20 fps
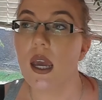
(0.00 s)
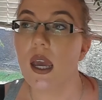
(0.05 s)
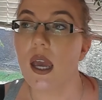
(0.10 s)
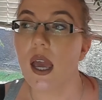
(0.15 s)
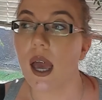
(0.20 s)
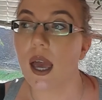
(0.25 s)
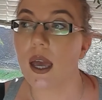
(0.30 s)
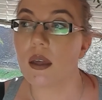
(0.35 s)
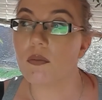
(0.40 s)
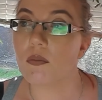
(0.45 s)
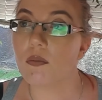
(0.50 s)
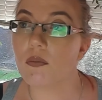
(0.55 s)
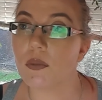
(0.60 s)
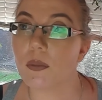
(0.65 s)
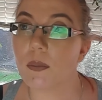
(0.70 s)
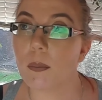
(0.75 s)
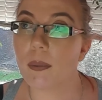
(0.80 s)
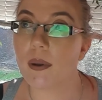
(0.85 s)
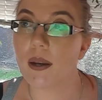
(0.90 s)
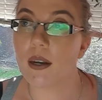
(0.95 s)

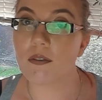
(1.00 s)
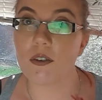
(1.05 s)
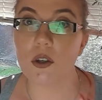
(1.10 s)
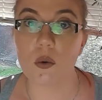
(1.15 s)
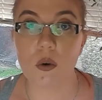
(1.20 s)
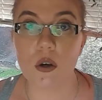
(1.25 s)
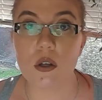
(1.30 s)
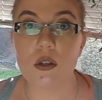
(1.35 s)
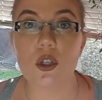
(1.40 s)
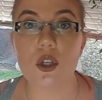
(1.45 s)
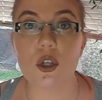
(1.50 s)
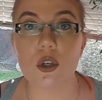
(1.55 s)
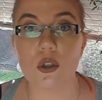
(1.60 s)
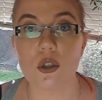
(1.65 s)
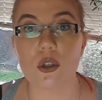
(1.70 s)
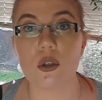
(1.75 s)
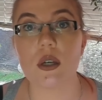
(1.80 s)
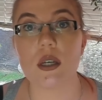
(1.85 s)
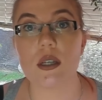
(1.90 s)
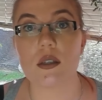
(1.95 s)
But if you want to,
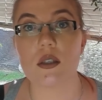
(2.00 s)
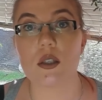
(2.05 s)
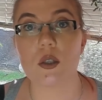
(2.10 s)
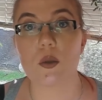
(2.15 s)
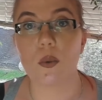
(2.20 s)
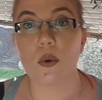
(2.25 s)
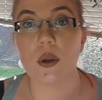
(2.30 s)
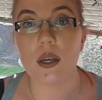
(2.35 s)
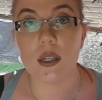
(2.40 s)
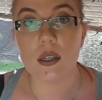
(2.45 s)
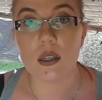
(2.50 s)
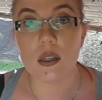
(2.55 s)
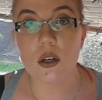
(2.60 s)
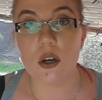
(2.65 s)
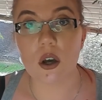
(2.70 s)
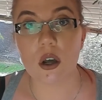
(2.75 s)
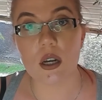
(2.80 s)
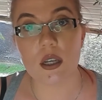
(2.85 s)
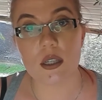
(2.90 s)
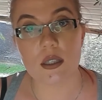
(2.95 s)
you can sprinkle it
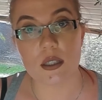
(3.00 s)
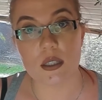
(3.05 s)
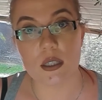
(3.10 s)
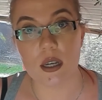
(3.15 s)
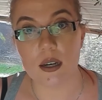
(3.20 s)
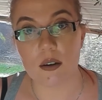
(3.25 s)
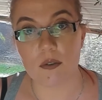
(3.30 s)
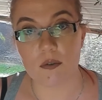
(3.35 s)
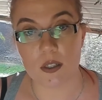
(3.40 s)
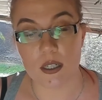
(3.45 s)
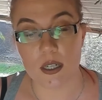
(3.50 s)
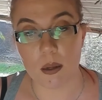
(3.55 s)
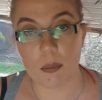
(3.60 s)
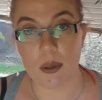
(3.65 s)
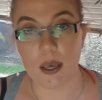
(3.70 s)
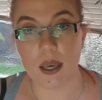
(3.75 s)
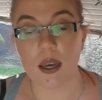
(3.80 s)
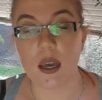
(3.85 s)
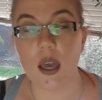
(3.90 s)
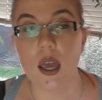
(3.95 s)
on instead of
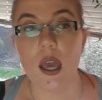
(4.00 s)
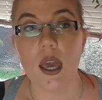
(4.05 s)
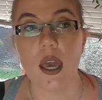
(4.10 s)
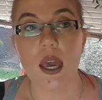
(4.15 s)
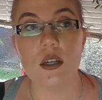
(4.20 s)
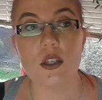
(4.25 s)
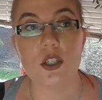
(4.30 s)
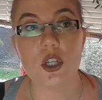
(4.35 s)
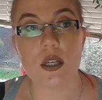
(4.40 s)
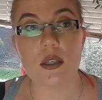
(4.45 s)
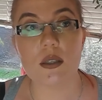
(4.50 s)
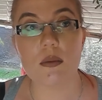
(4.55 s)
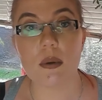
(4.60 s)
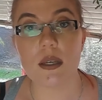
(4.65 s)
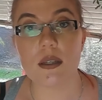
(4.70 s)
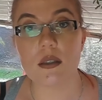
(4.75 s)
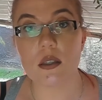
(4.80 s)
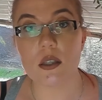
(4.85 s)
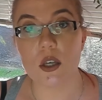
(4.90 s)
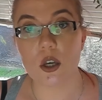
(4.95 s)
dipping. It just
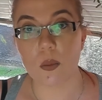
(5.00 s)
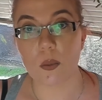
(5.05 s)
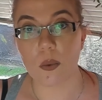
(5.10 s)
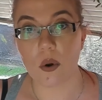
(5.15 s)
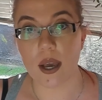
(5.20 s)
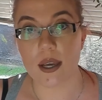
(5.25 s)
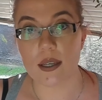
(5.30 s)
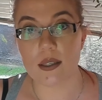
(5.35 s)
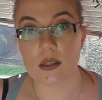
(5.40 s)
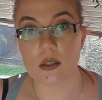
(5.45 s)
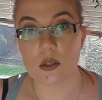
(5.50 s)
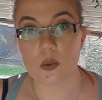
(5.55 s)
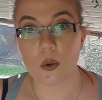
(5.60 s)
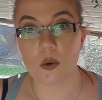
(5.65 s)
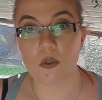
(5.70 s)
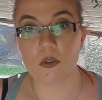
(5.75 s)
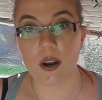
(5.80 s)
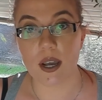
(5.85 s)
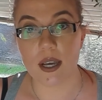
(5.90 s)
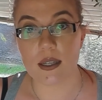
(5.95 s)
means that your prices will
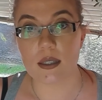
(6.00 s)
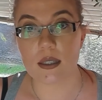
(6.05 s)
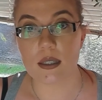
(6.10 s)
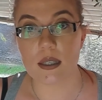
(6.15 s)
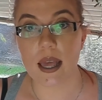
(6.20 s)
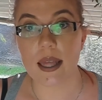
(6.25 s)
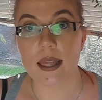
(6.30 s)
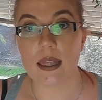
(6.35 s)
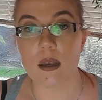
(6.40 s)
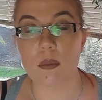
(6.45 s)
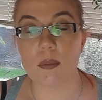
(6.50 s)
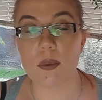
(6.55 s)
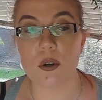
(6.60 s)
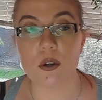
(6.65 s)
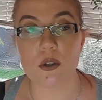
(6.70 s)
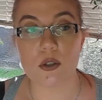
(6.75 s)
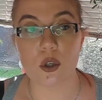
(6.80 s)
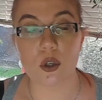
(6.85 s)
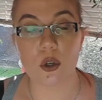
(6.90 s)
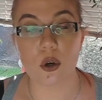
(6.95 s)
raise slightly
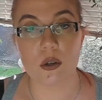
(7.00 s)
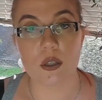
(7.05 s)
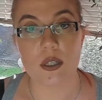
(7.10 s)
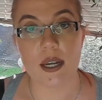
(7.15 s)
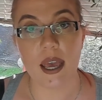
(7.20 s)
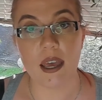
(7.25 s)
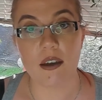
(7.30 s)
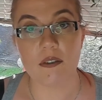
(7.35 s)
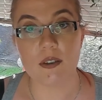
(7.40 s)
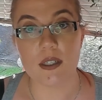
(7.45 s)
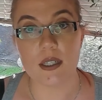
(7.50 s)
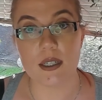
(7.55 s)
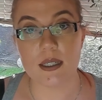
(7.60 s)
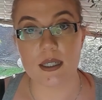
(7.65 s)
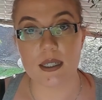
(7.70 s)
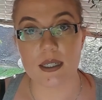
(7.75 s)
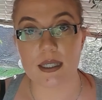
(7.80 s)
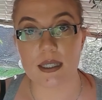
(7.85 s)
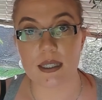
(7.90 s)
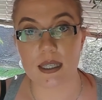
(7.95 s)
because you're going to have to
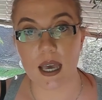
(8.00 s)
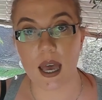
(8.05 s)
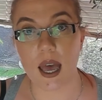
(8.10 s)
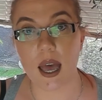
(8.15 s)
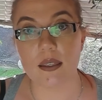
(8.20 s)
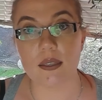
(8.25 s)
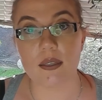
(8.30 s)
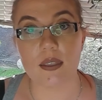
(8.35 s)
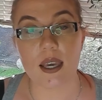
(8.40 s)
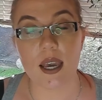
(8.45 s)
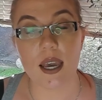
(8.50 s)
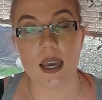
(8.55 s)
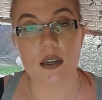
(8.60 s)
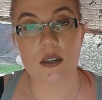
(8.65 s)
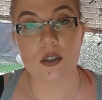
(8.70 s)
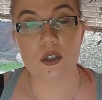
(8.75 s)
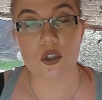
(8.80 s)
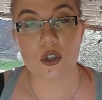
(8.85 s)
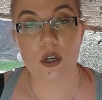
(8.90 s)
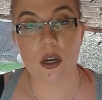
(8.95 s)
discard the
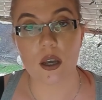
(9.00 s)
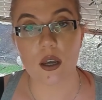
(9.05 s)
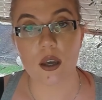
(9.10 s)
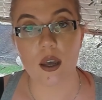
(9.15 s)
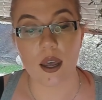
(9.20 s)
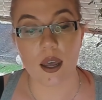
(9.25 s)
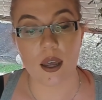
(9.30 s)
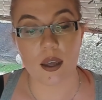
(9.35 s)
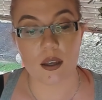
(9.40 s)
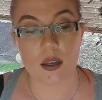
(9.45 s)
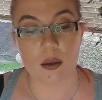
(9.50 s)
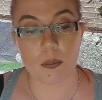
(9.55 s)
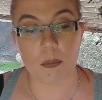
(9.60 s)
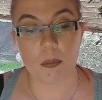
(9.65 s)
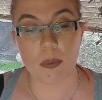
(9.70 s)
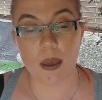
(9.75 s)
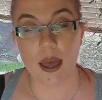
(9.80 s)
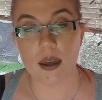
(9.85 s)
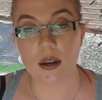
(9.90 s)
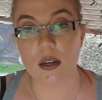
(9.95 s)
extra
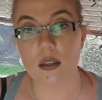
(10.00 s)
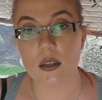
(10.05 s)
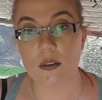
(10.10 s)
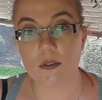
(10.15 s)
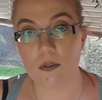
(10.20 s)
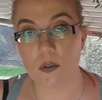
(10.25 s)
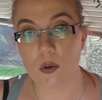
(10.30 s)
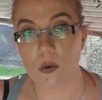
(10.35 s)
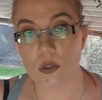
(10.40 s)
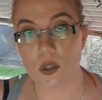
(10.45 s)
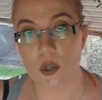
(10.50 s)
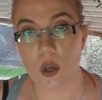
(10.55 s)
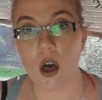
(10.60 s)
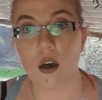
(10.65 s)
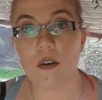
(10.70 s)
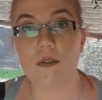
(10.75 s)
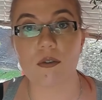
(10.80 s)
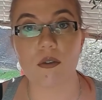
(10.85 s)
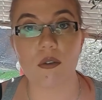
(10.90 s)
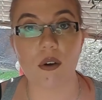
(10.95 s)
powder that falls
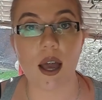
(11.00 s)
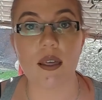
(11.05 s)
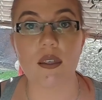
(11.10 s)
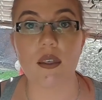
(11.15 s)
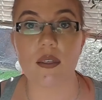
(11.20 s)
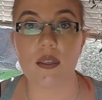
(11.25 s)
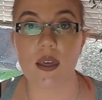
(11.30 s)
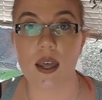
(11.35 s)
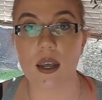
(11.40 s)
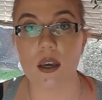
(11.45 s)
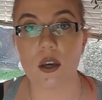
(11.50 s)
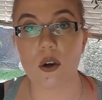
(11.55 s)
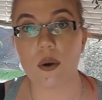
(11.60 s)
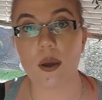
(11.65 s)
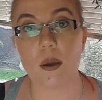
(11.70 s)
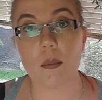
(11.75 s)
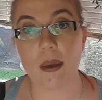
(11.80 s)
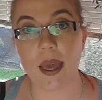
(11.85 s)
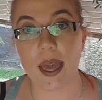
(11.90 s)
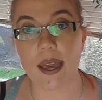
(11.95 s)
off rather than it
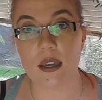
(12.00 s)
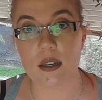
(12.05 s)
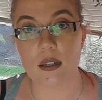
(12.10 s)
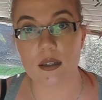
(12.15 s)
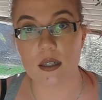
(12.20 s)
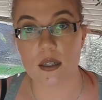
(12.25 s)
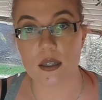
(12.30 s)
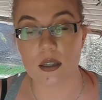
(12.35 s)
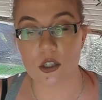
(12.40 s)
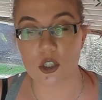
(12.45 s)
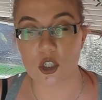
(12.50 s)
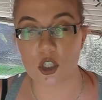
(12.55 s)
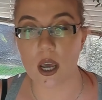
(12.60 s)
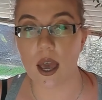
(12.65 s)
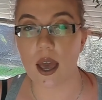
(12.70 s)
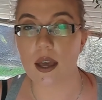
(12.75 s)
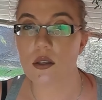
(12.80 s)
going back into the jar.